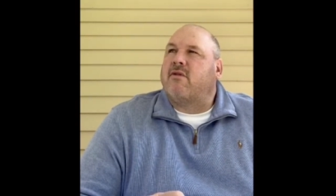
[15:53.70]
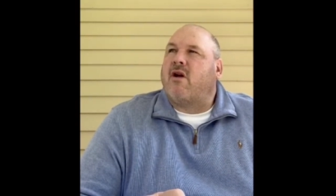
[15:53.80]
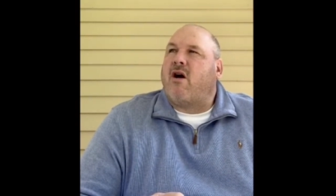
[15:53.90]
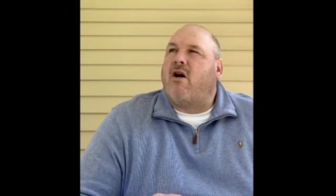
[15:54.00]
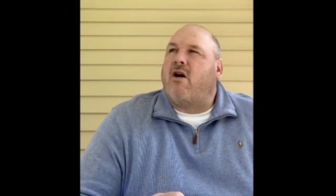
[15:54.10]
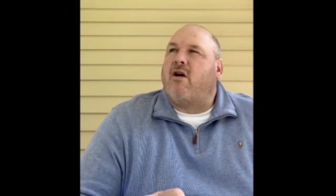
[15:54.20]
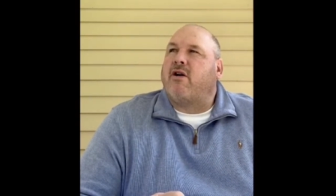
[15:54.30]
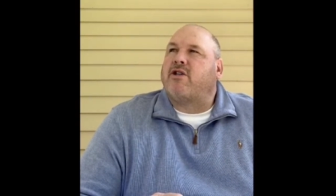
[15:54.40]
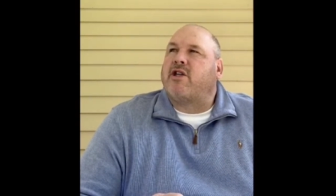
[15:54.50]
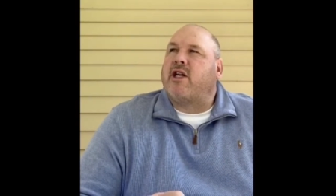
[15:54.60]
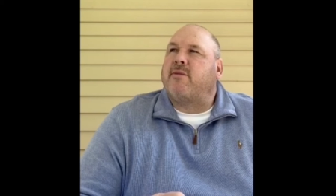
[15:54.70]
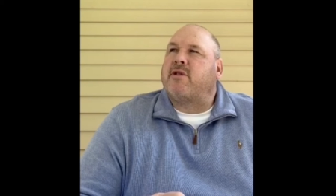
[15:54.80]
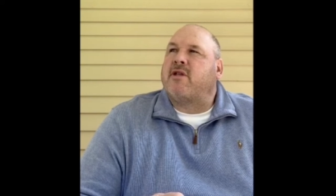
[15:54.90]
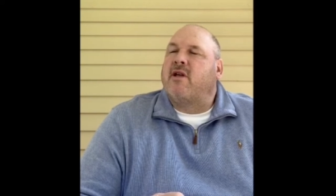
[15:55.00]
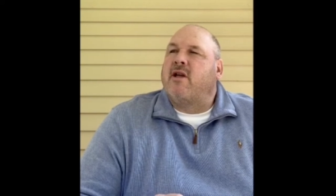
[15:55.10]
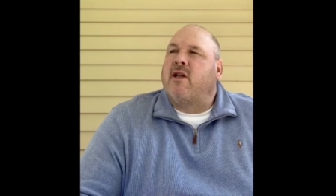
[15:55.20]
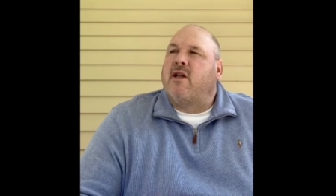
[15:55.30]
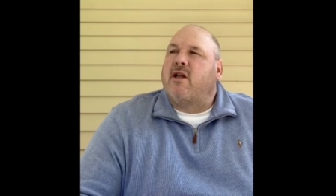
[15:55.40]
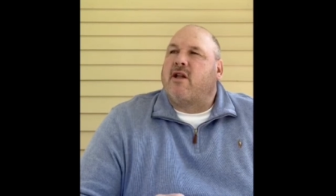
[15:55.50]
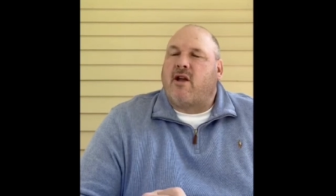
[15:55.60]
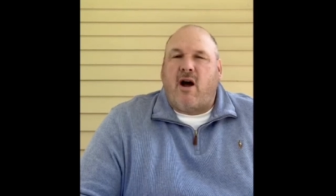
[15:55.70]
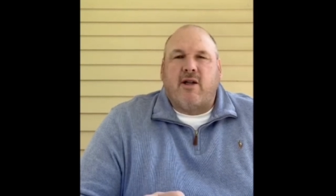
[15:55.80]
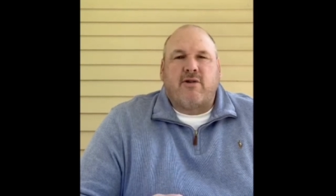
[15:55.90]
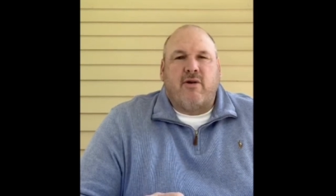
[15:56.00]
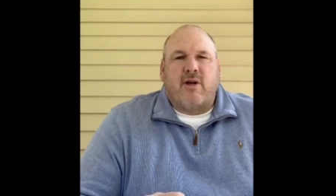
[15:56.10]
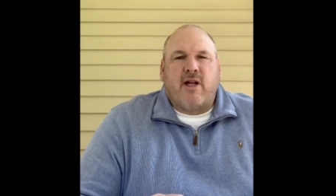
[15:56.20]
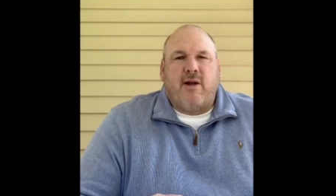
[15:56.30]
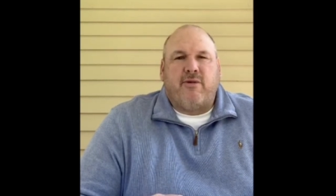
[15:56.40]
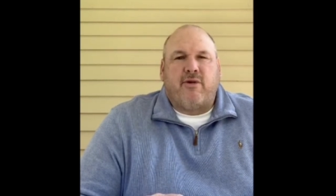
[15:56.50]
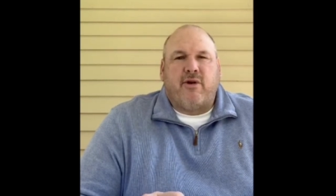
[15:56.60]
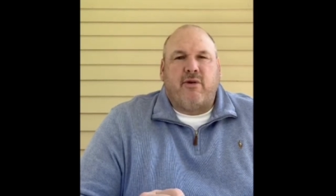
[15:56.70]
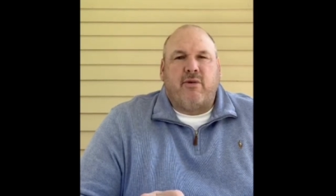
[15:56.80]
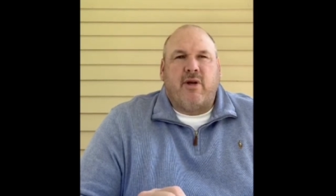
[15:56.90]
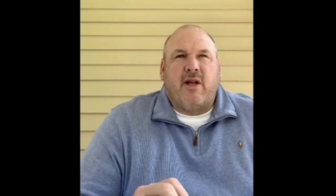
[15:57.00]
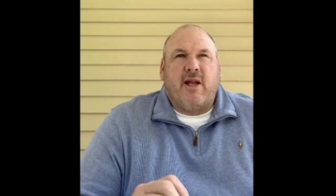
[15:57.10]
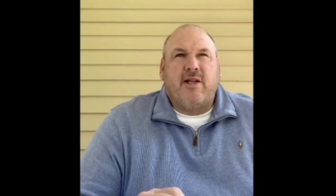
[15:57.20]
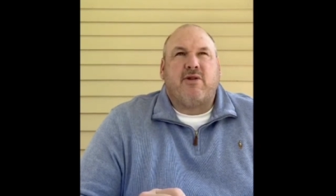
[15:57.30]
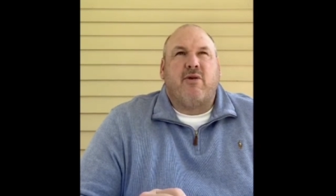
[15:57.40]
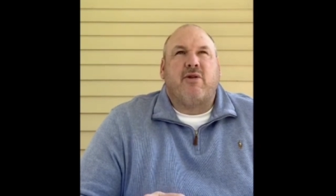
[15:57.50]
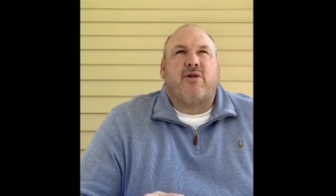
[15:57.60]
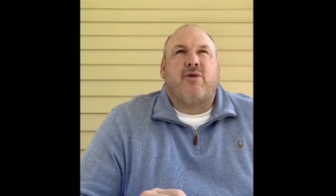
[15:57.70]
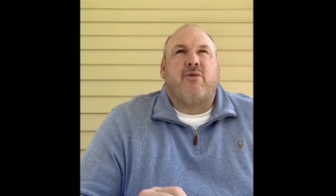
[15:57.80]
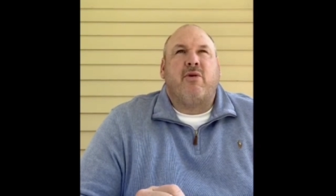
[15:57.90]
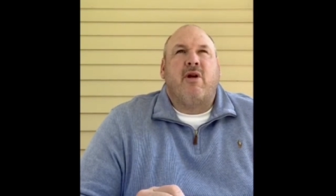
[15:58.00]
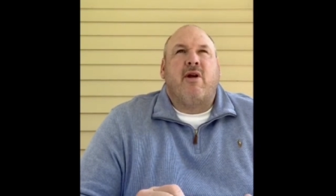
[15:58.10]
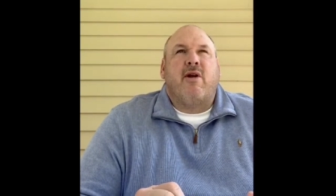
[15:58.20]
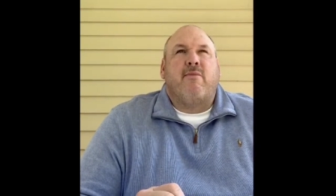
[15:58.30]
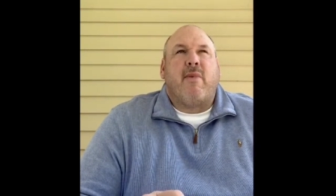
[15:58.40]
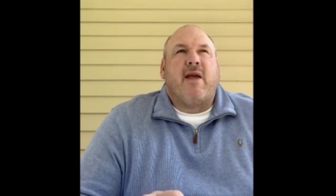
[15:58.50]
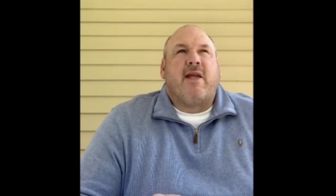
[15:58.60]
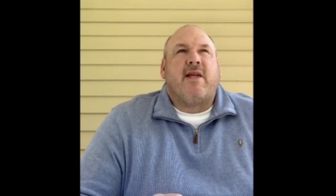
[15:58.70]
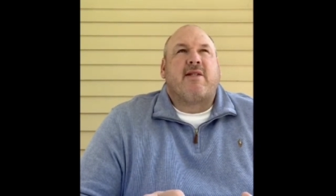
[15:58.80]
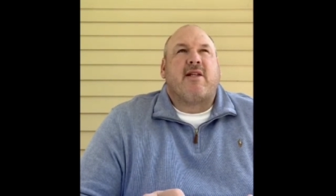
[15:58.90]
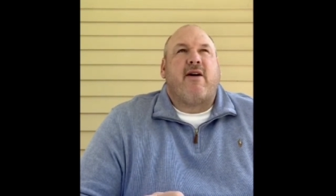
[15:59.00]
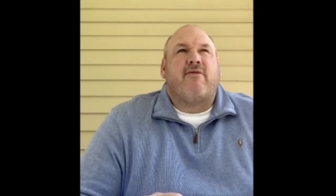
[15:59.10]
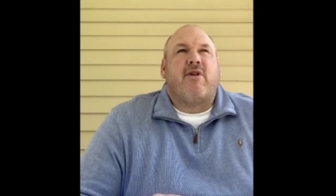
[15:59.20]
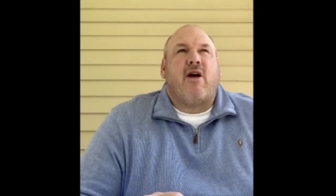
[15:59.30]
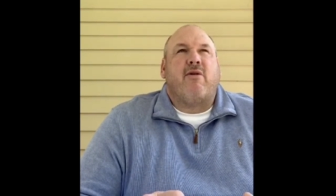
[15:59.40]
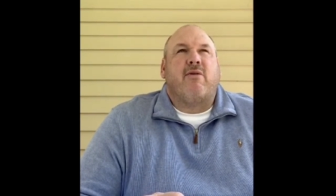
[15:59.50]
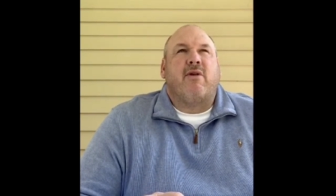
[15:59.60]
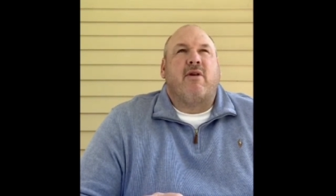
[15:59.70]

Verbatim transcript: our hardships, God's going to come through. He's going to make himself known.